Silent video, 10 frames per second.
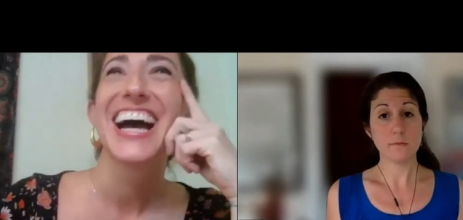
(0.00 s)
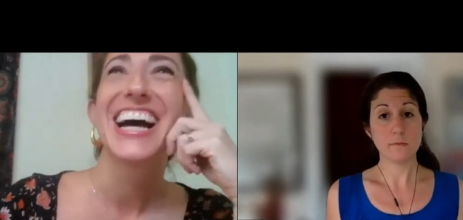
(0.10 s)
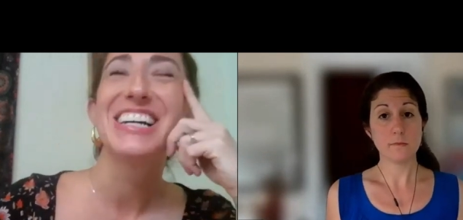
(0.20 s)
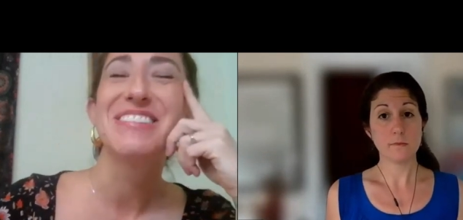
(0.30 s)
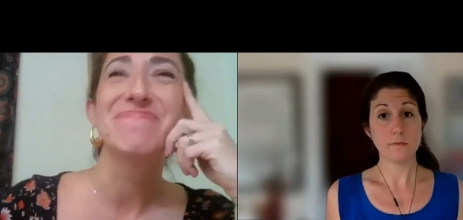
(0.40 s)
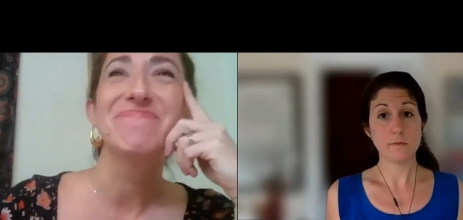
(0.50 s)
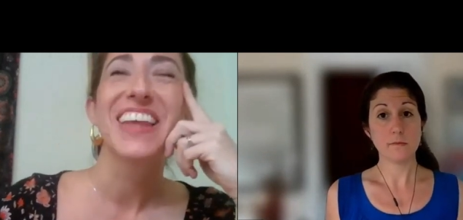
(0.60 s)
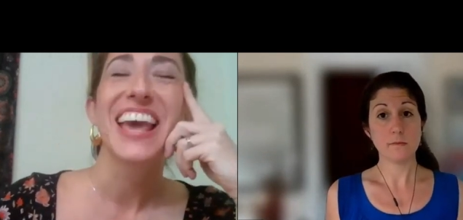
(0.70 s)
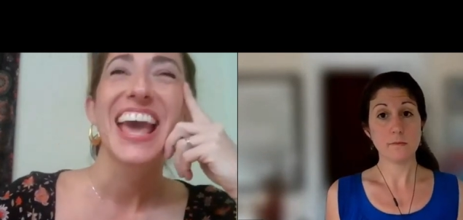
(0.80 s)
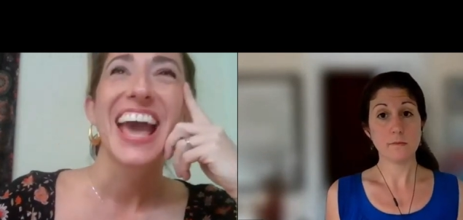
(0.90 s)
Speaker 1: um
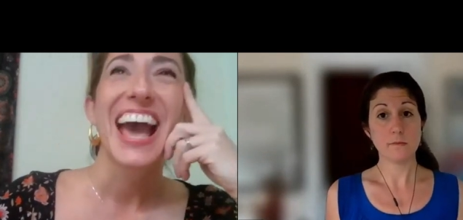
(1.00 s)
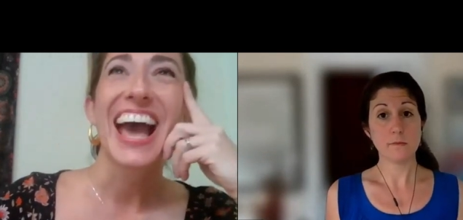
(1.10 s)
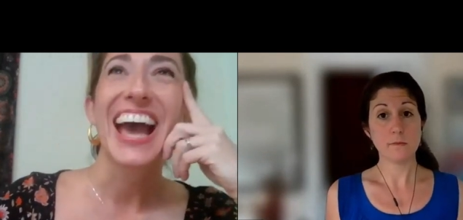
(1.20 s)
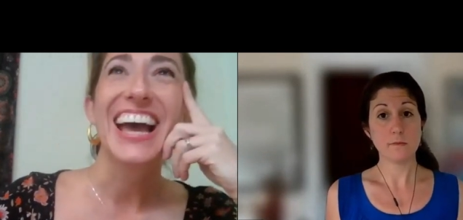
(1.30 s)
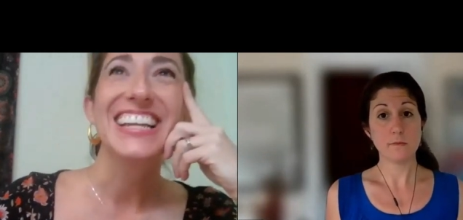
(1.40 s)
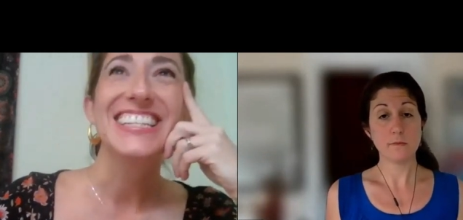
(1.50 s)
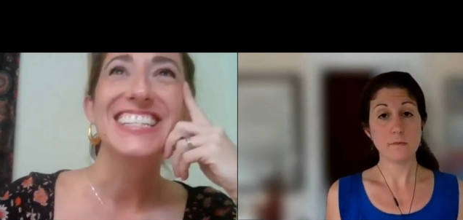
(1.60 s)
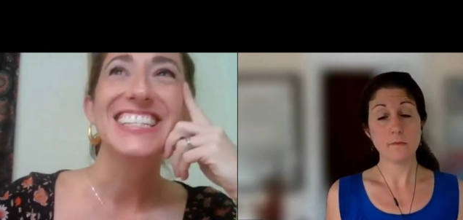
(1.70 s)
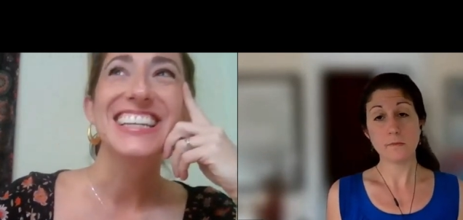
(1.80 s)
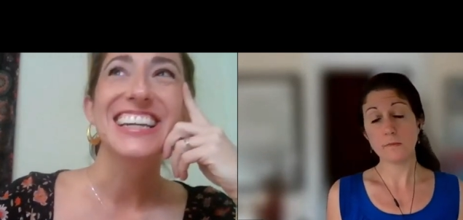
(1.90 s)
and
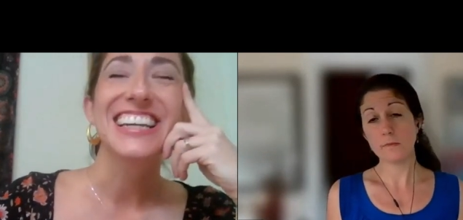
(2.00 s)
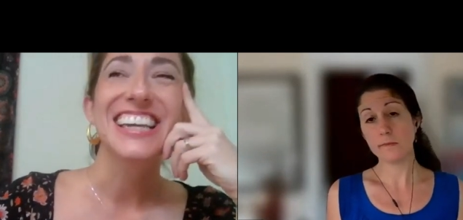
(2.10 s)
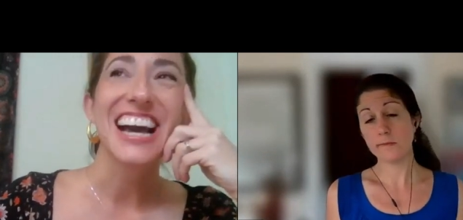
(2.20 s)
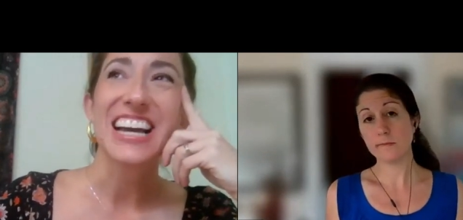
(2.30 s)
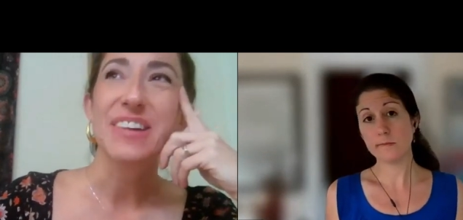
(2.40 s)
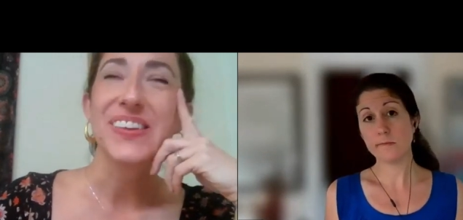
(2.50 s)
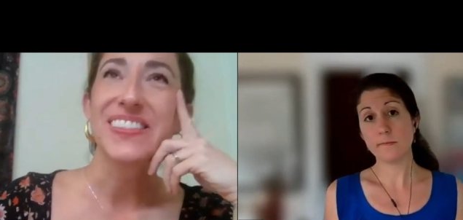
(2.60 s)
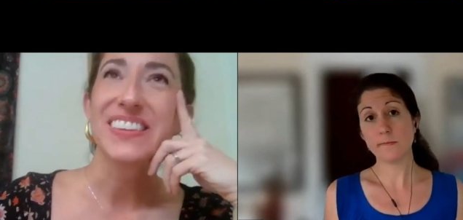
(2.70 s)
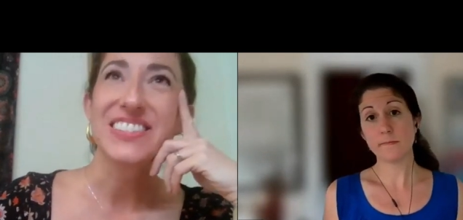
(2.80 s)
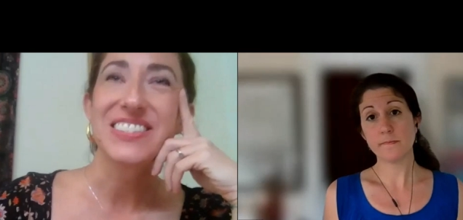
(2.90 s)
yeah i mean
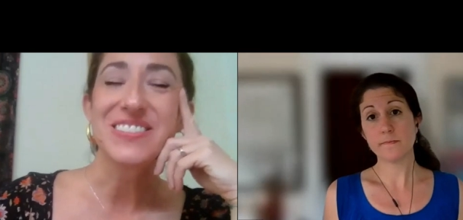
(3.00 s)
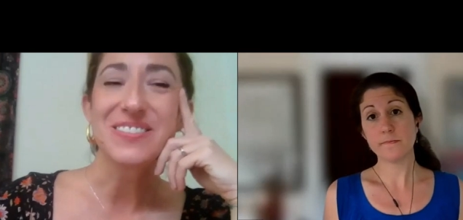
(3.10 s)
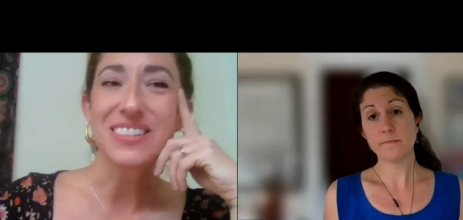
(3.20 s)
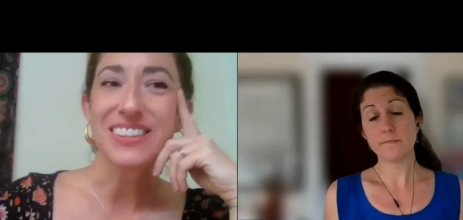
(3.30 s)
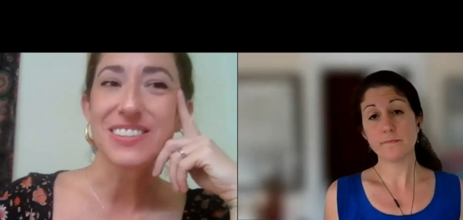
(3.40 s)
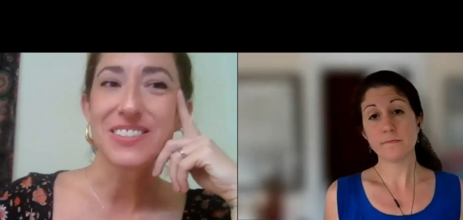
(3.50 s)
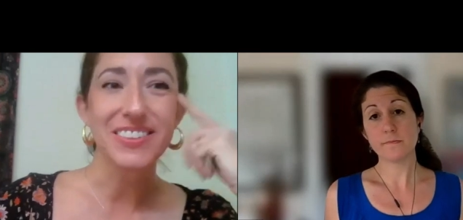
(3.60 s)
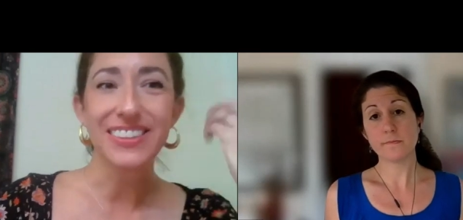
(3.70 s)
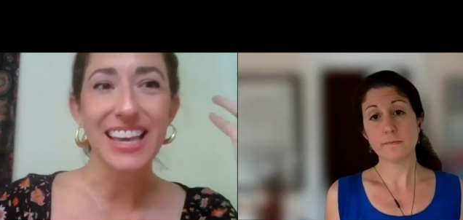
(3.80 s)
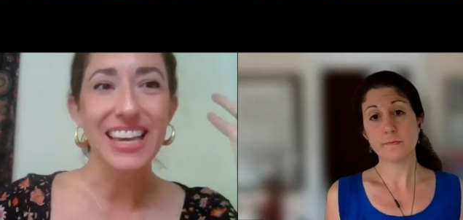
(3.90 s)
there's still there's
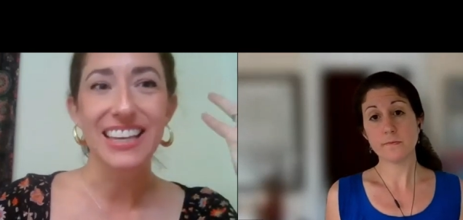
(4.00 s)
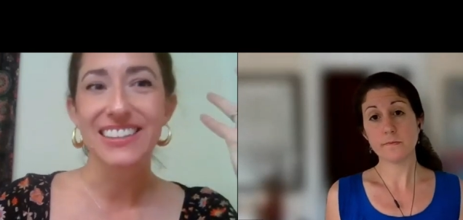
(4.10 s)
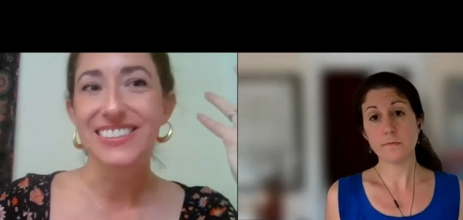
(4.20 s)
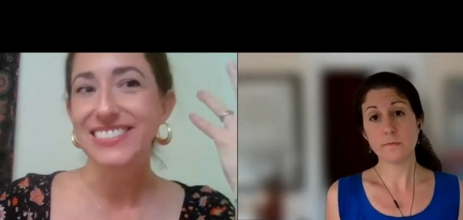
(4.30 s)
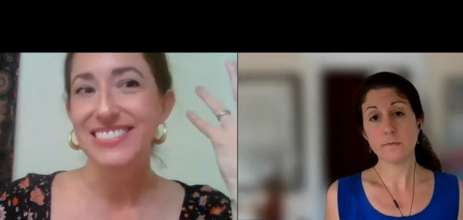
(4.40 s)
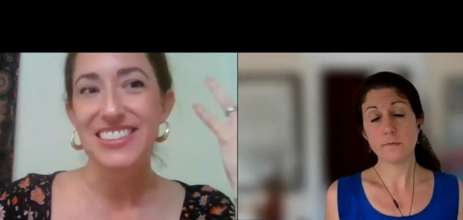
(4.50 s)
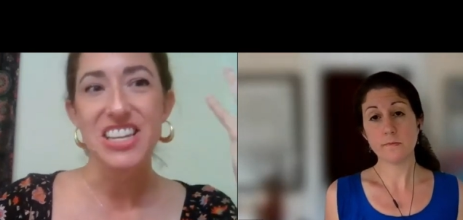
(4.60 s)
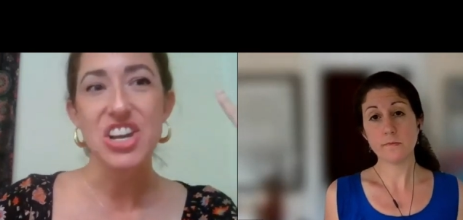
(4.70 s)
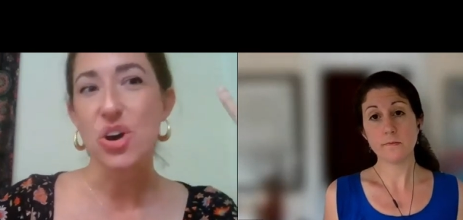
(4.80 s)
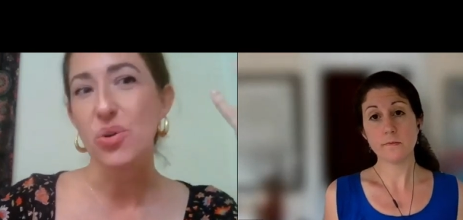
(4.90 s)
still like
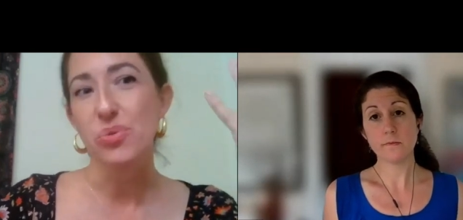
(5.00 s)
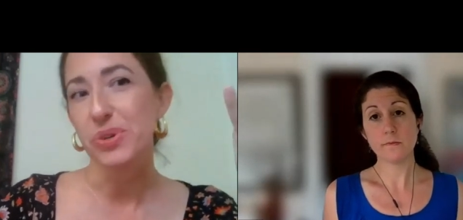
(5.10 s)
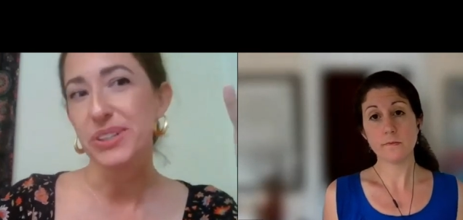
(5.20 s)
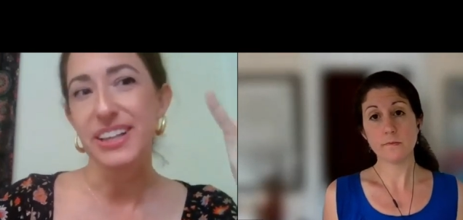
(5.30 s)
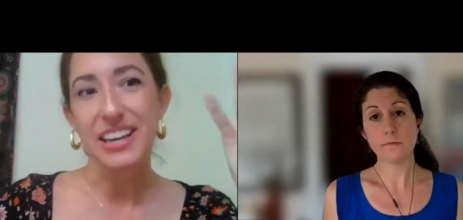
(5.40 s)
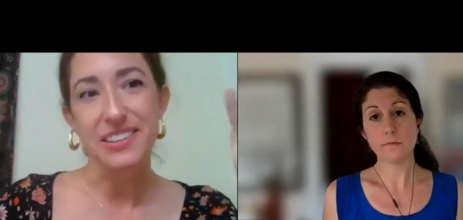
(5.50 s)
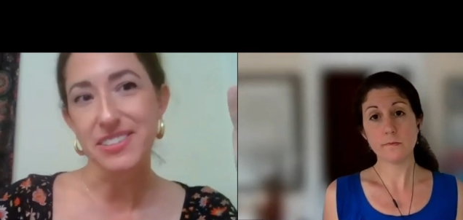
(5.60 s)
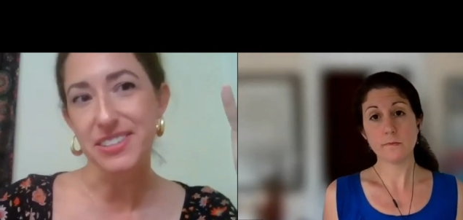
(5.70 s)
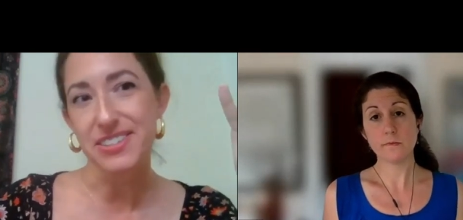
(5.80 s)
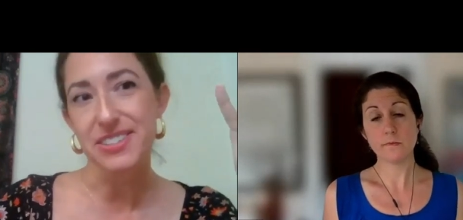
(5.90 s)
no real
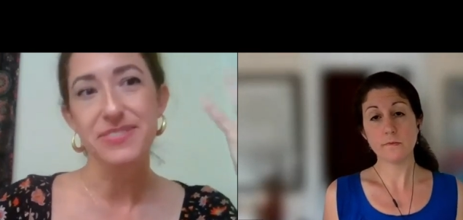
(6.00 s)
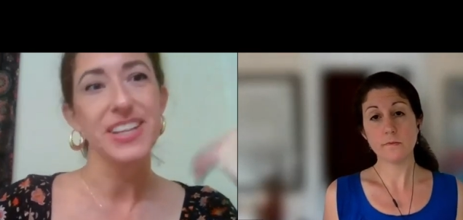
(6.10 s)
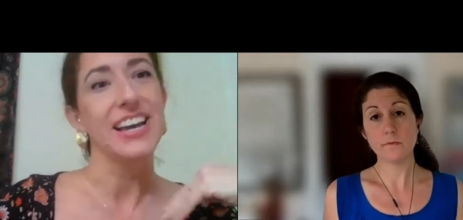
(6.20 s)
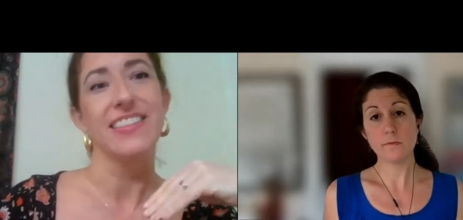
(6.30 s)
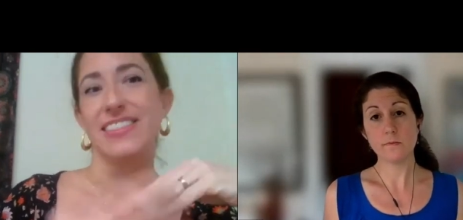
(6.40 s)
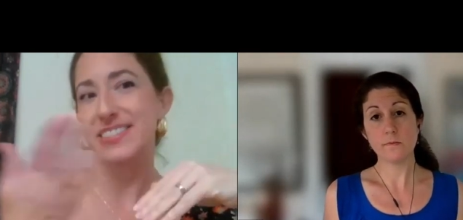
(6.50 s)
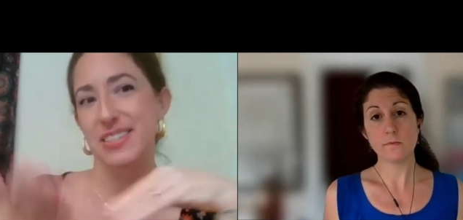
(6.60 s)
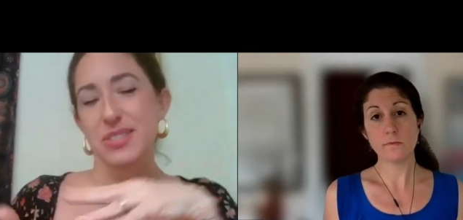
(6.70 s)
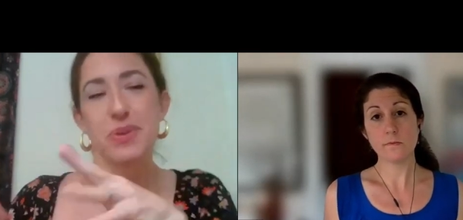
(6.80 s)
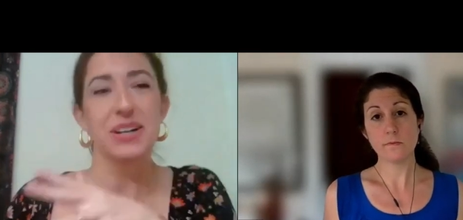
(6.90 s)
answers of like this
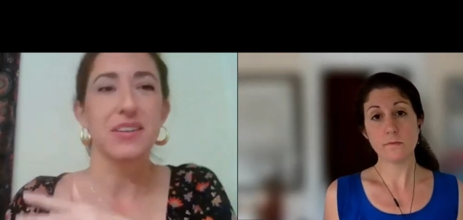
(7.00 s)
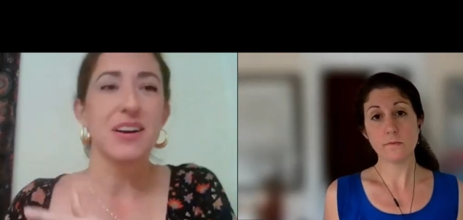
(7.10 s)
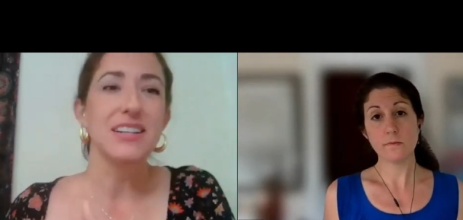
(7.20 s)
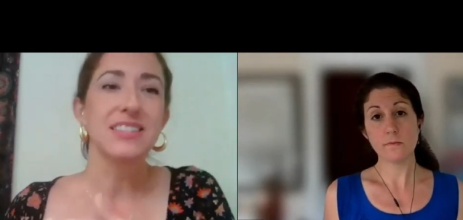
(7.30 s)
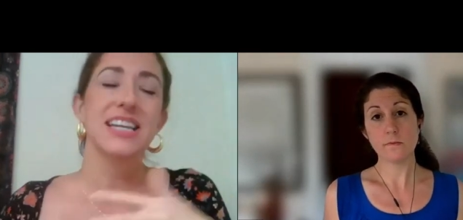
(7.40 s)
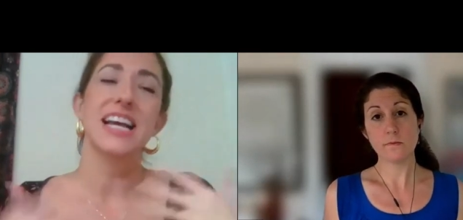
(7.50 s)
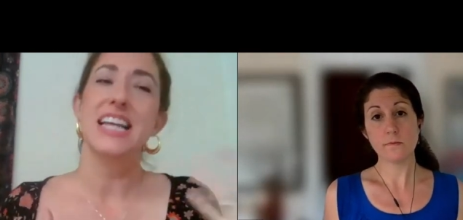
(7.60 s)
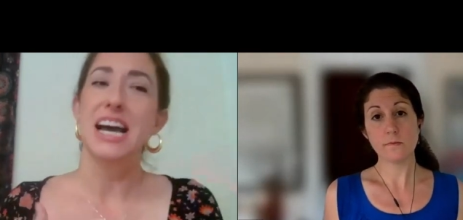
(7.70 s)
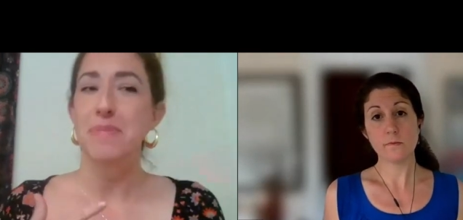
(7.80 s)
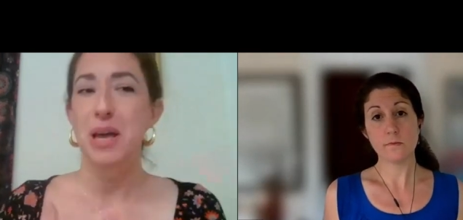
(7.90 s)
is what caused it
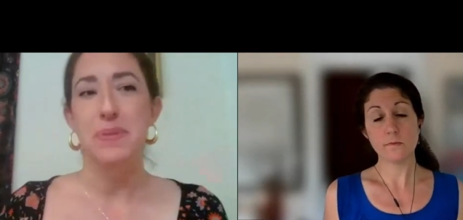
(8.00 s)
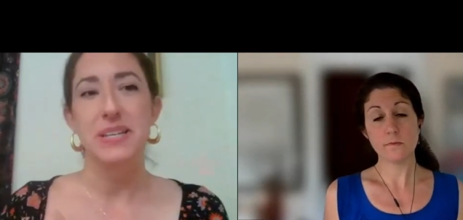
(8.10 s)
i had my